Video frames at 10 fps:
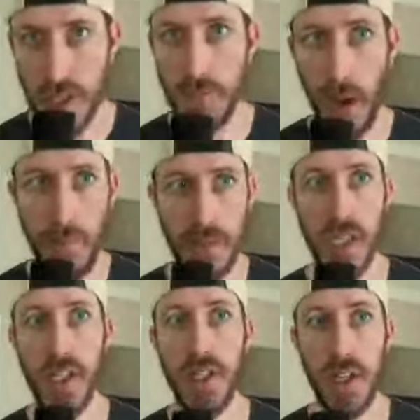position by
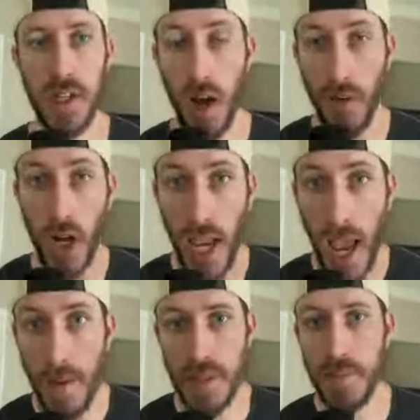position, of our
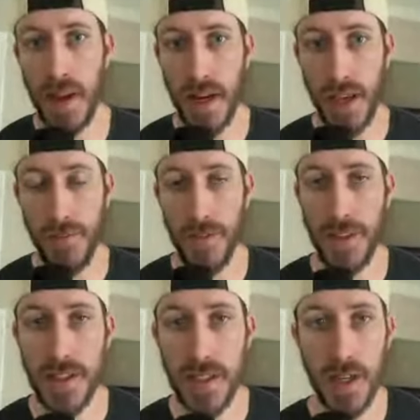cap spending
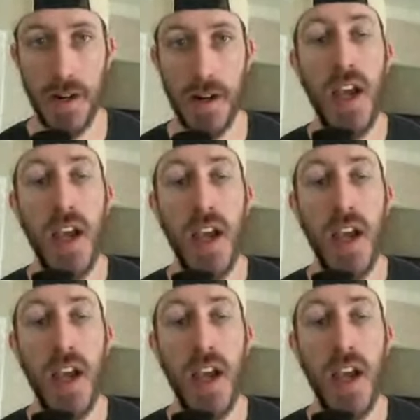for this year